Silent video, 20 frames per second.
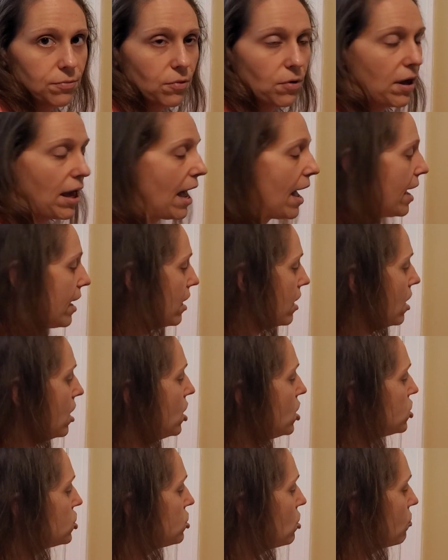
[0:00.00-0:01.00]
Okay?
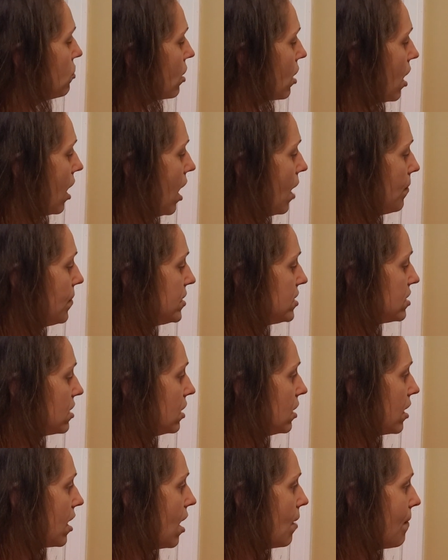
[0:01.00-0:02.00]
So the comma is
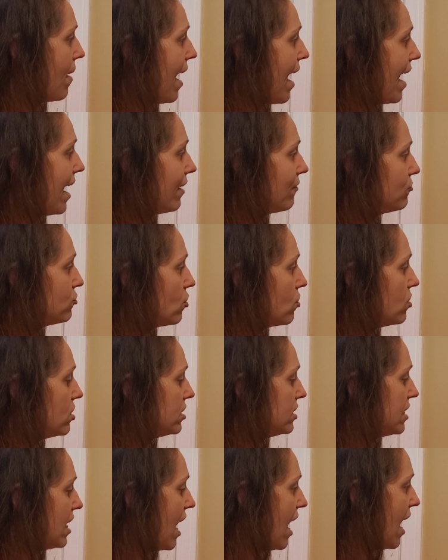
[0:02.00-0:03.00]
going to come after the
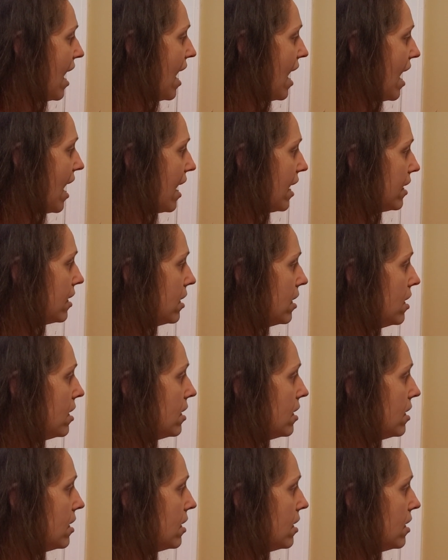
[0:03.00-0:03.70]
tag